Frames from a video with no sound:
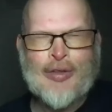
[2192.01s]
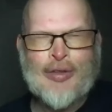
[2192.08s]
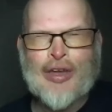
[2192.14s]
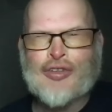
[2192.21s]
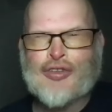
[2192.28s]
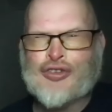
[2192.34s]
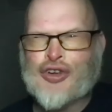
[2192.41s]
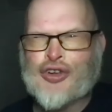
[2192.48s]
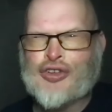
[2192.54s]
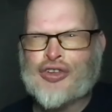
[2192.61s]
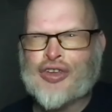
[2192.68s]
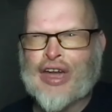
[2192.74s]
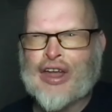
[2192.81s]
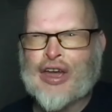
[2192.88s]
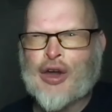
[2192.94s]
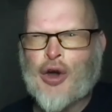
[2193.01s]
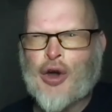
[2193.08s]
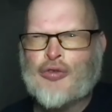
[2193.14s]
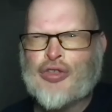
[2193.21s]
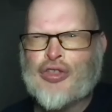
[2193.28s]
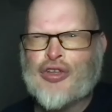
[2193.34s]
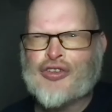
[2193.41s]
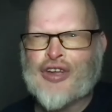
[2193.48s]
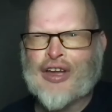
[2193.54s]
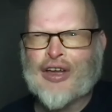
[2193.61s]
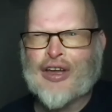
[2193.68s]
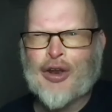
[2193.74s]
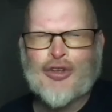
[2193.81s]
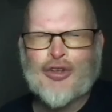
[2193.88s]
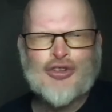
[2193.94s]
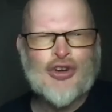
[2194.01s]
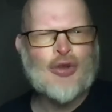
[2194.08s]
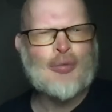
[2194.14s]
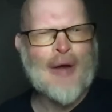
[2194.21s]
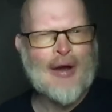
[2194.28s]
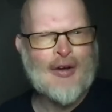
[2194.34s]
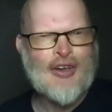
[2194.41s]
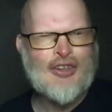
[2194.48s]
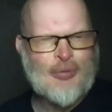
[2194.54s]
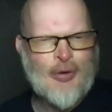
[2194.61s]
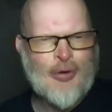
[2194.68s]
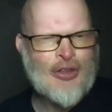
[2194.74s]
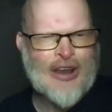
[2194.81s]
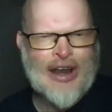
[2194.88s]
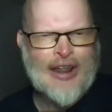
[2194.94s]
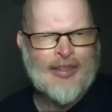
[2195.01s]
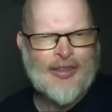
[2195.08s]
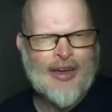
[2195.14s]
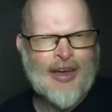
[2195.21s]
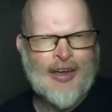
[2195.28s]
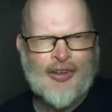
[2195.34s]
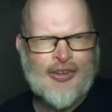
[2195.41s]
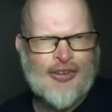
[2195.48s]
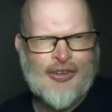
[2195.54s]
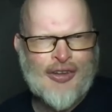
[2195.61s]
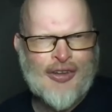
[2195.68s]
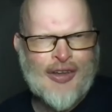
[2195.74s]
it's just getting over the psychological barriers more than anything else